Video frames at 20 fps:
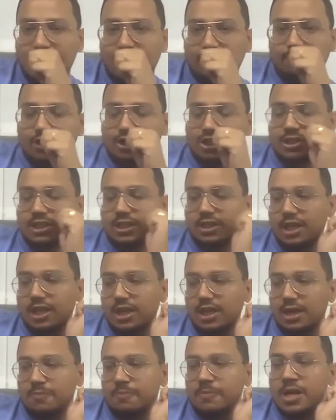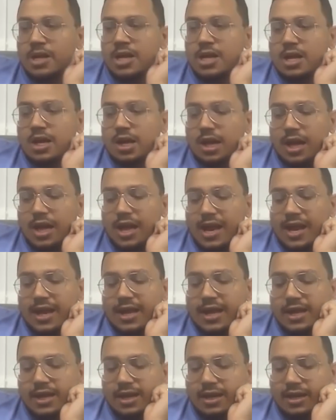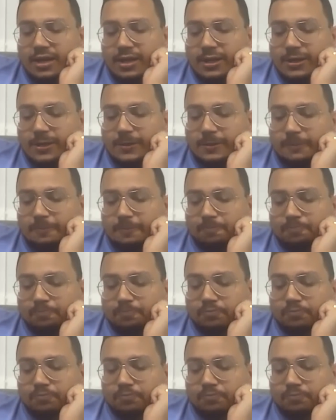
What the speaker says: which is Ethereum. And the